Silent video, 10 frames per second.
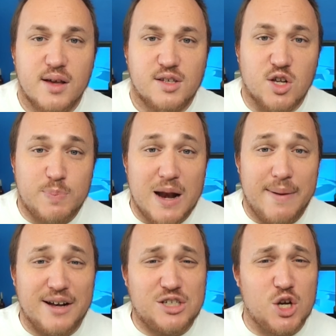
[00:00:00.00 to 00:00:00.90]
So it's been
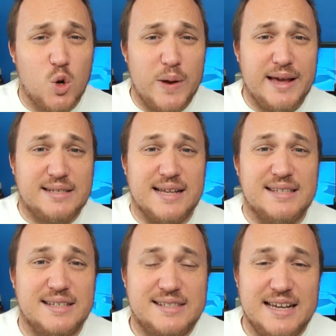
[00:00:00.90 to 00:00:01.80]
about two weeks since
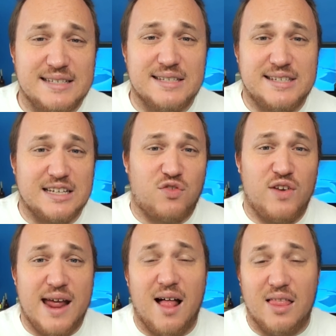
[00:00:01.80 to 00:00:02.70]
the season 6
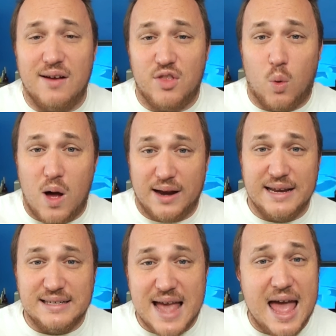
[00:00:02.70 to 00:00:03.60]
finale of The
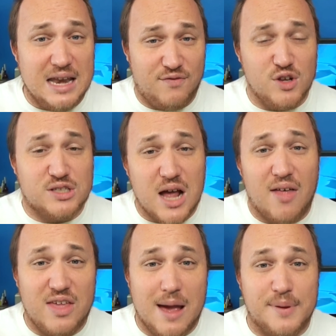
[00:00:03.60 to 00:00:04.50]
Walking Dead, and if you saw
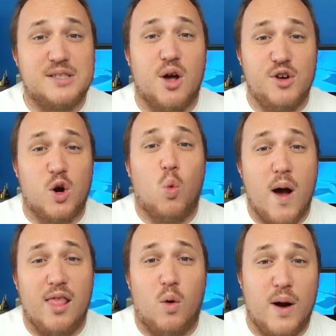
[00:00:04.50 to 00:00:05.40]
the episode, you're
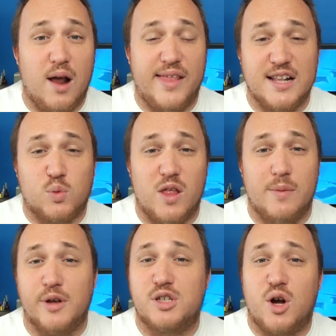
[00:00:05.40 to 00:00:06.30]
well aware that it's one of the
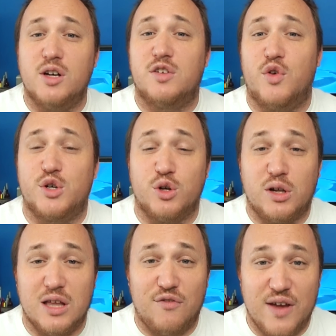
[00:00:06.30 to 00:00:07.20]
most controversial
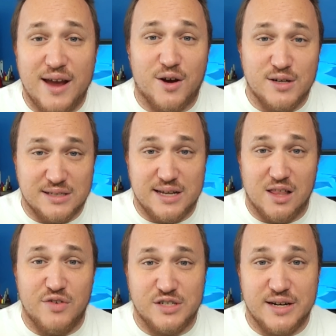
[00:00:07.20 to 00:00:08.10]
cliffhangers in
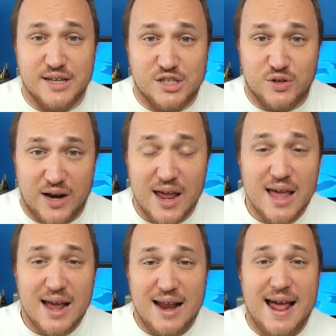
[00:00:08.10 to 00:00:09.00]
television history.
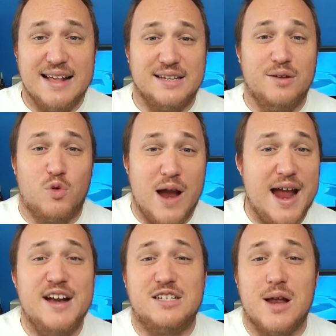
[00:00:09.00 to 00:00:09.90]
It has
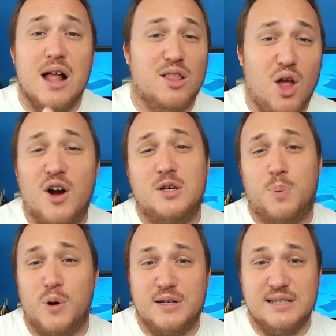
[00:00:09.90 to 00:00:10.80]
enraged large
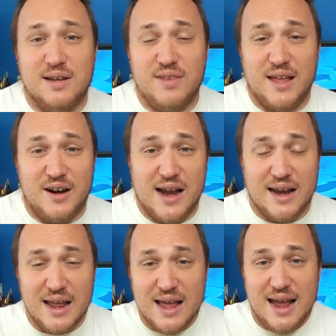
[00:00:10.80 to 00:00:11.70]
portions of the
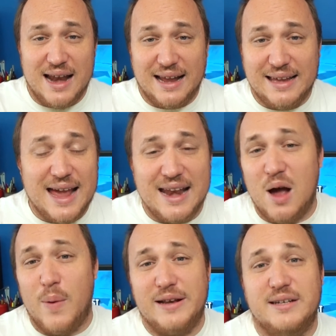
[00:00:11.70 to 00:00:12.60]
internet, and I
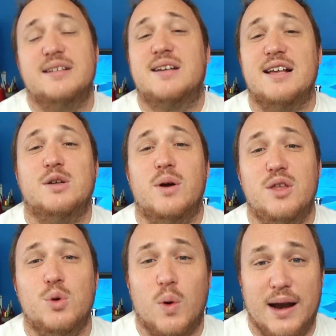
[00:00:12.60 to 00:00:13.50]
cannot wait to discuss it with
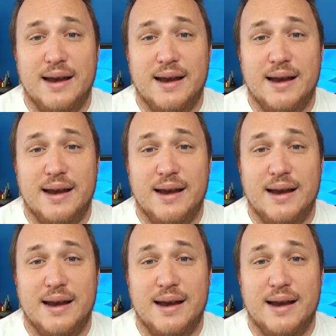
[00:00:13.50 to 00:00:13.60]
you right